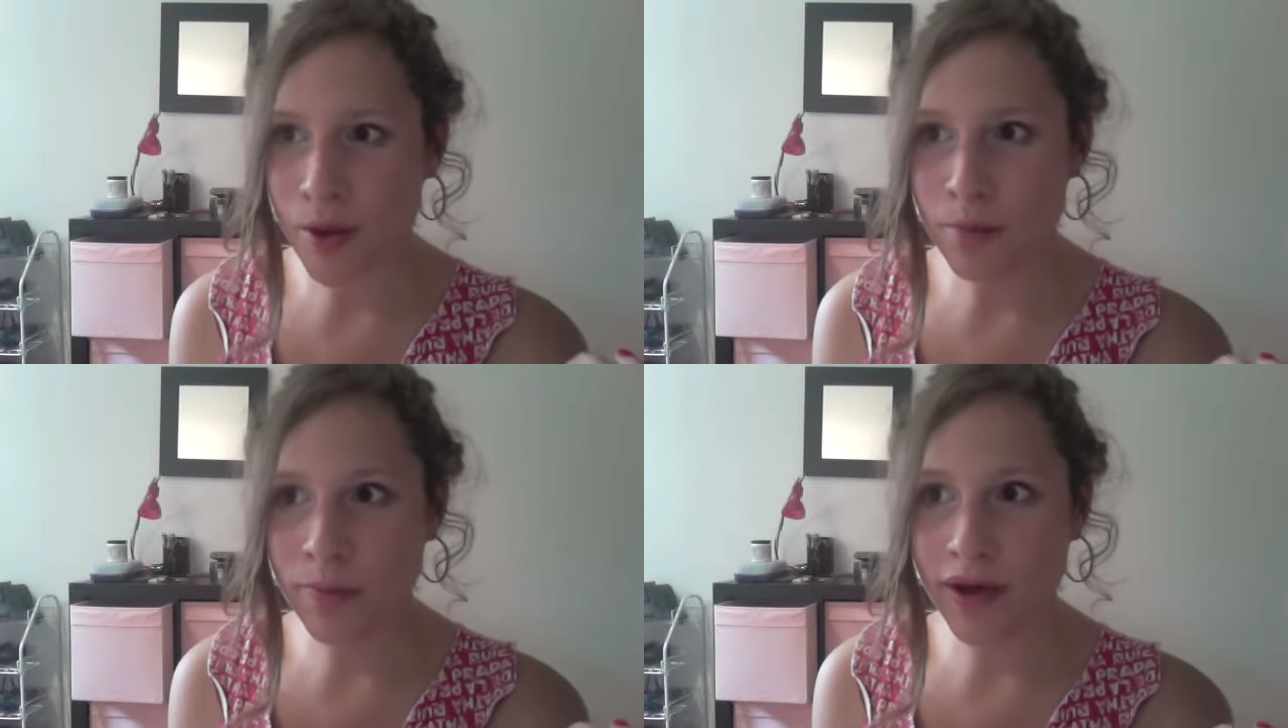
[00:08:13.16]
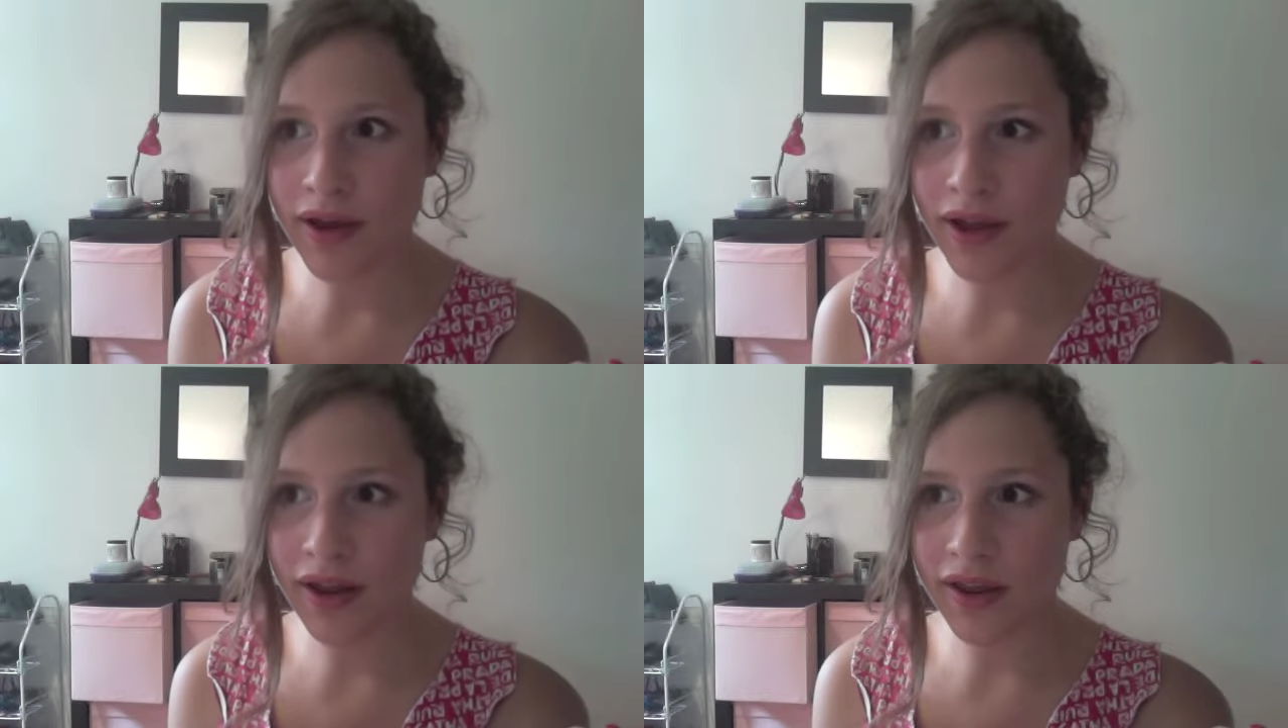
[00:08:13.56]

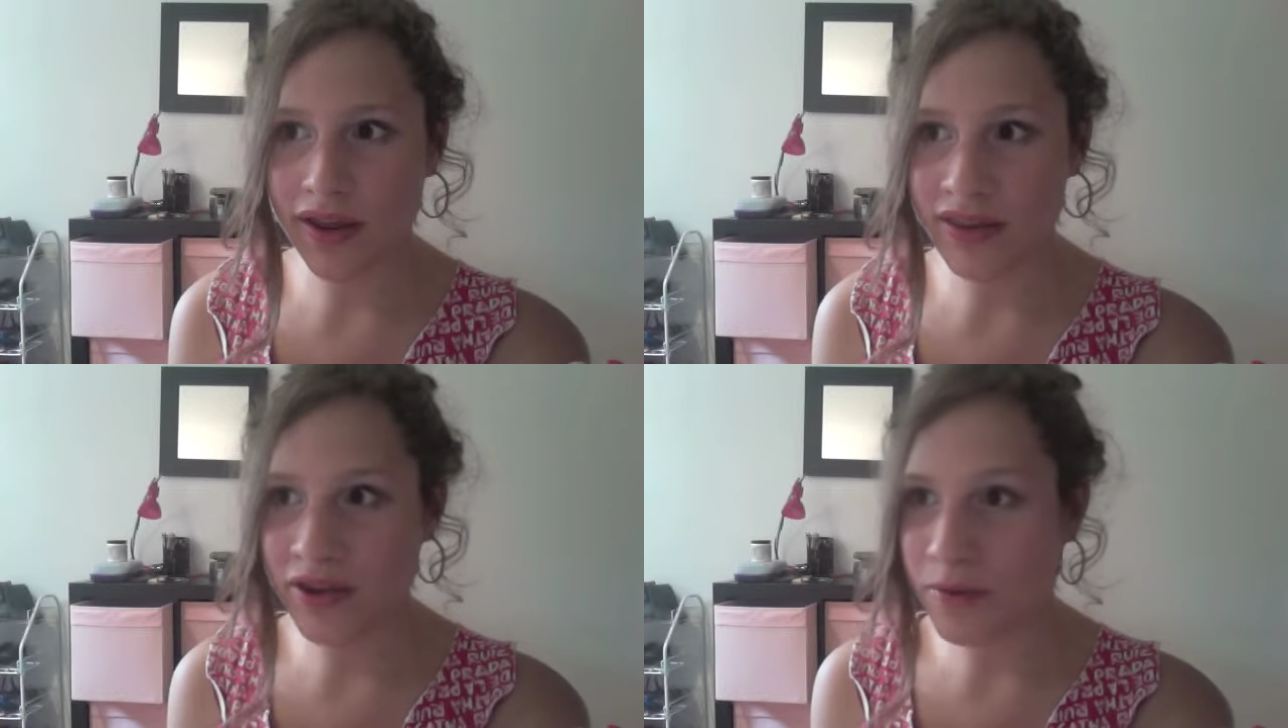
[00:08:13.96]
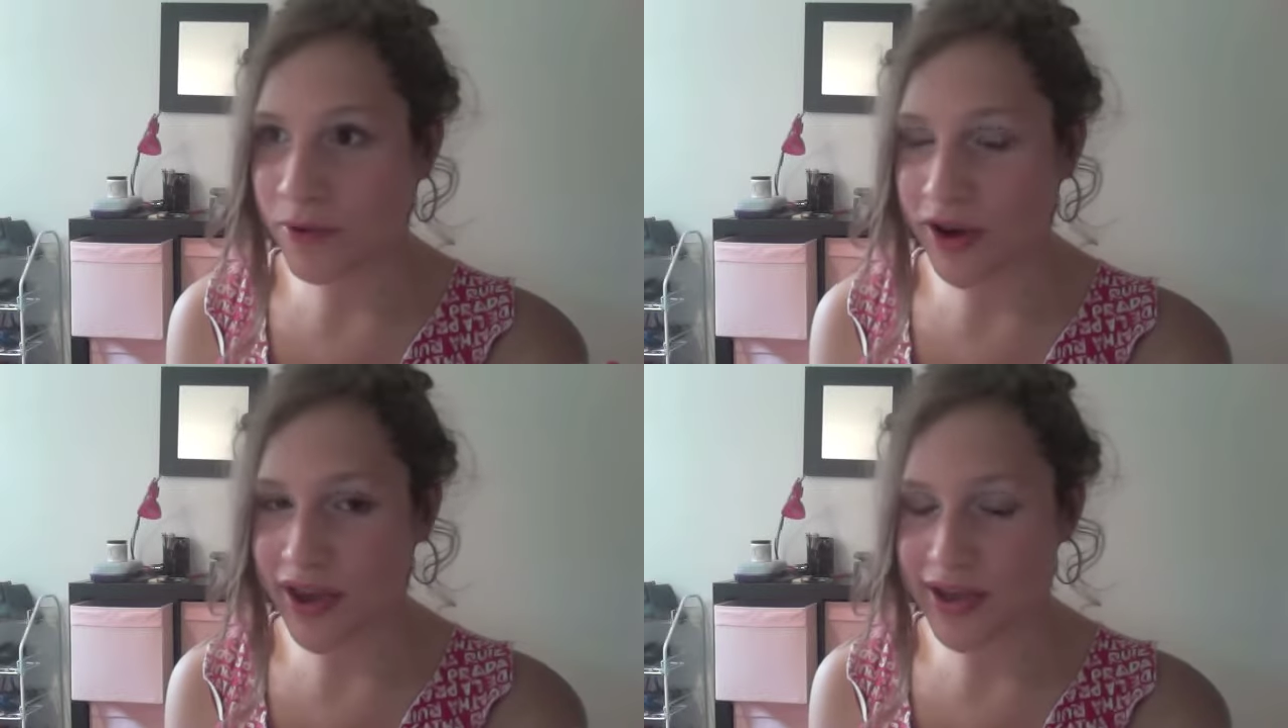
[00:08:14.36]
but in their
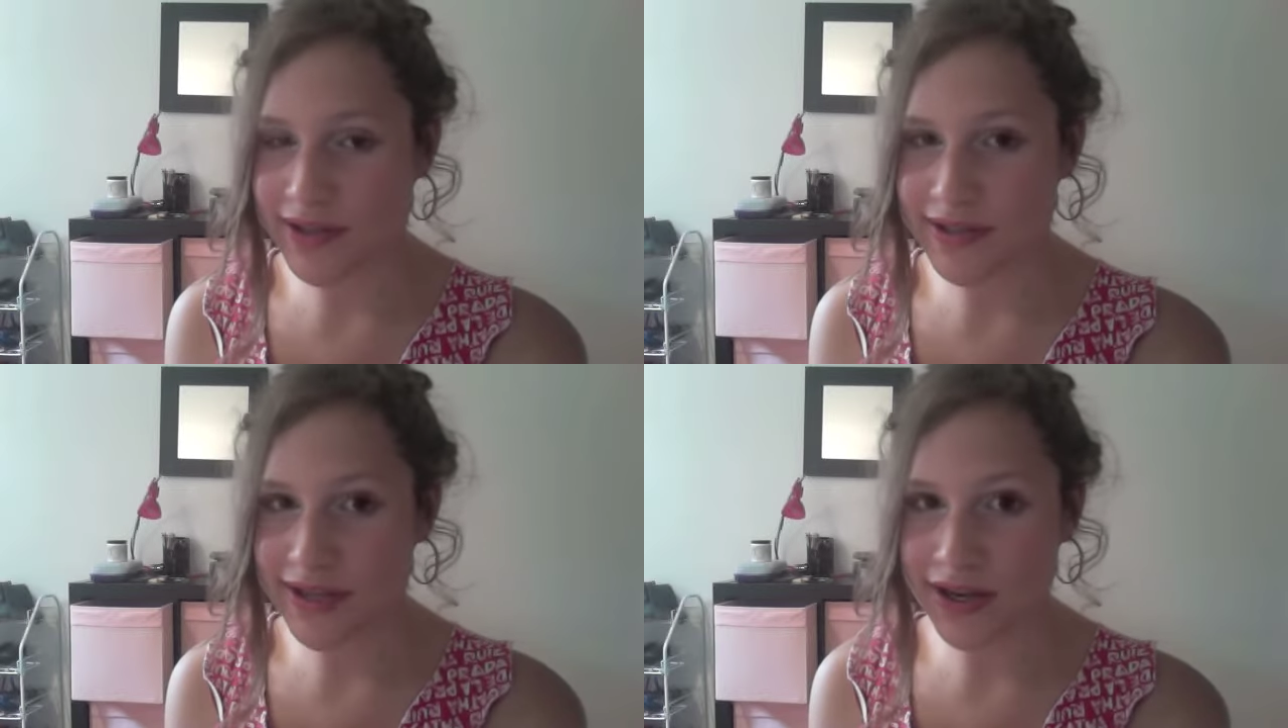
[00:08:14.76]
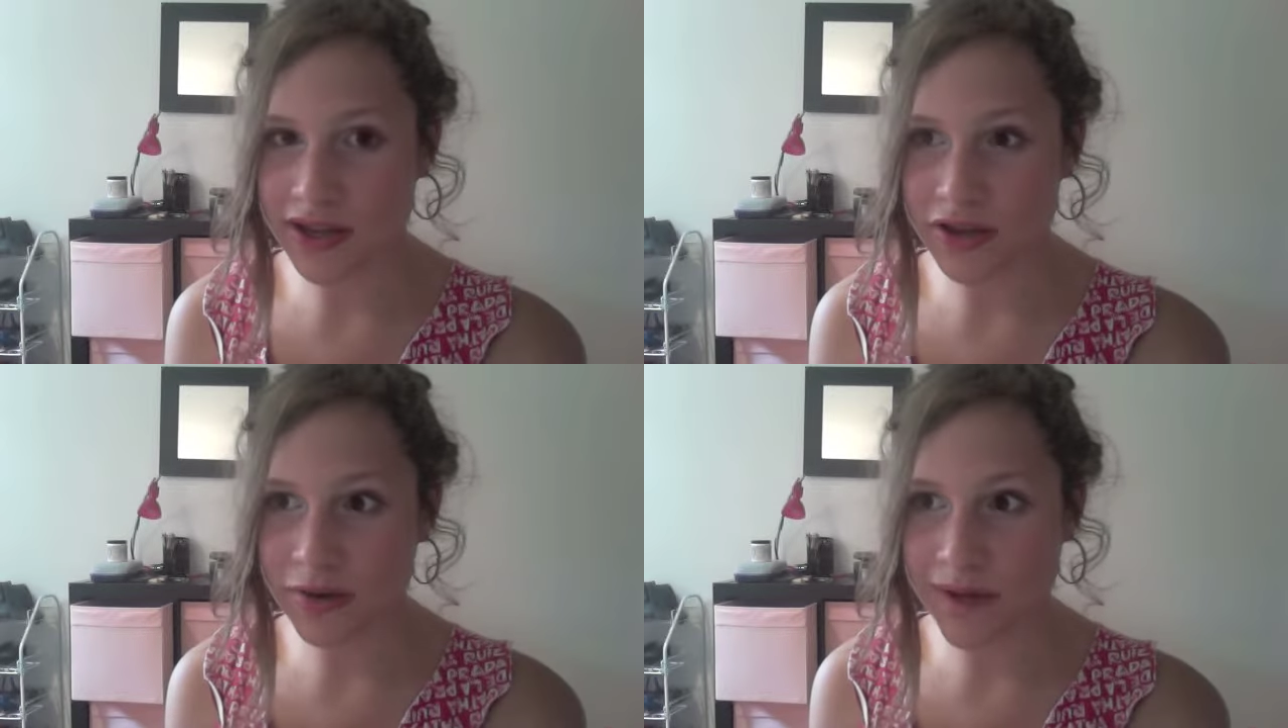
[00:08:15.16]
brains and in
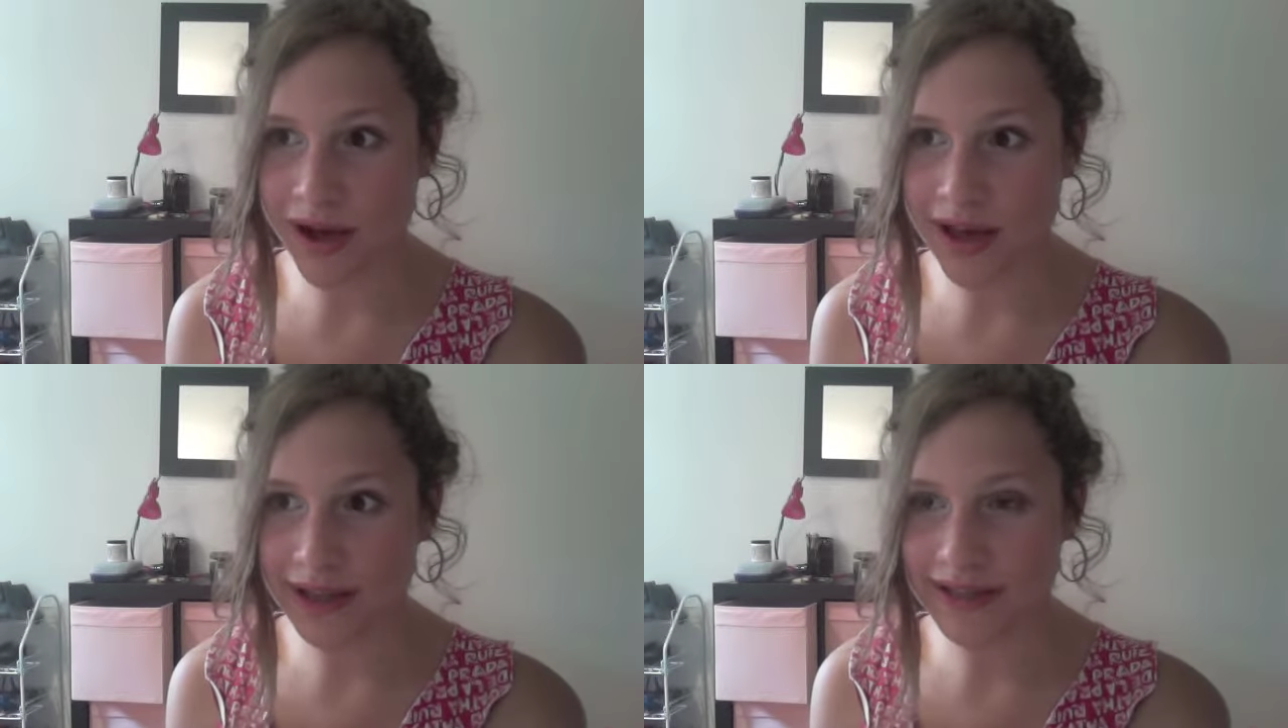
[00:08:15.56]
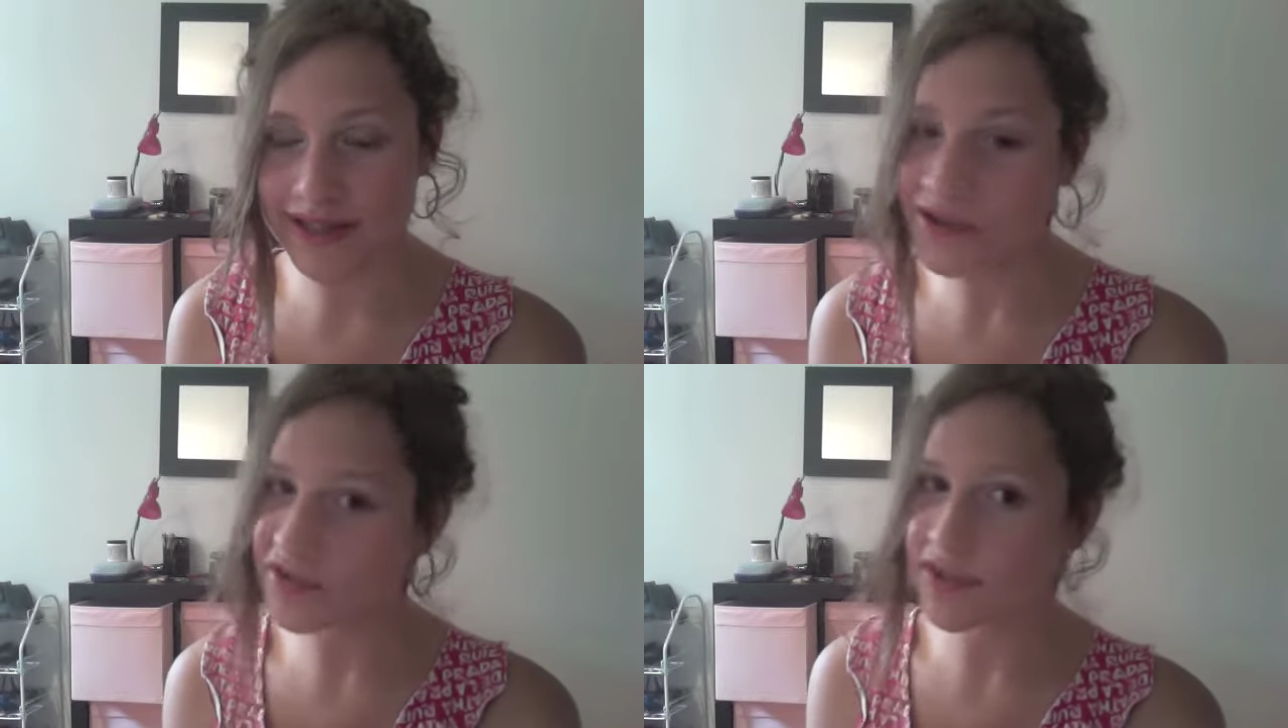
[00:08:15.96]
their minds,
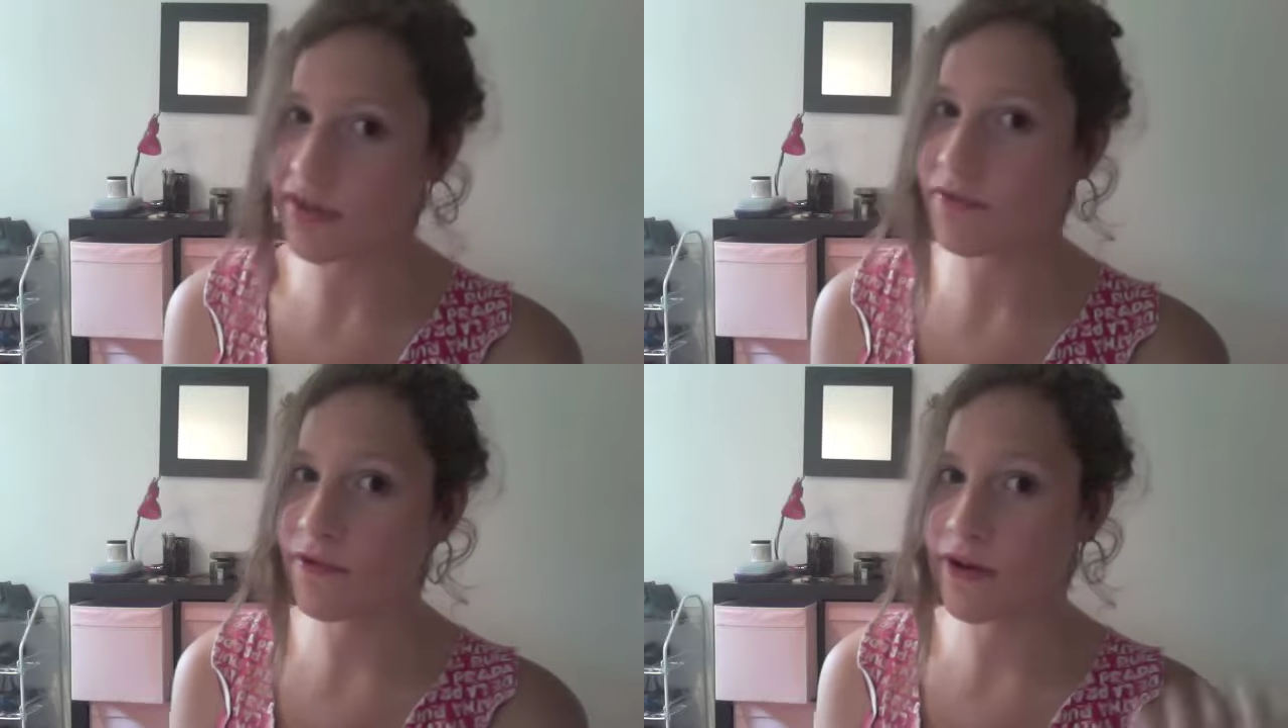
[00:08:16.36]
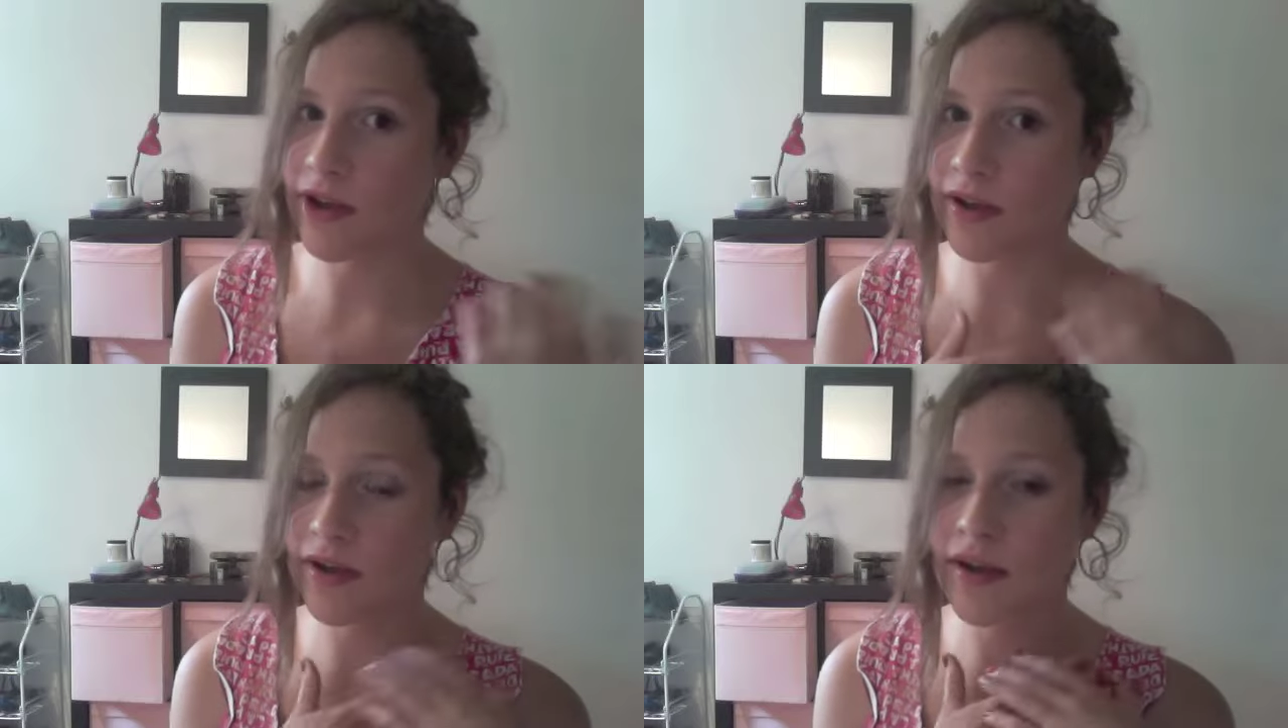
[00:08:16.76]
they're suffering.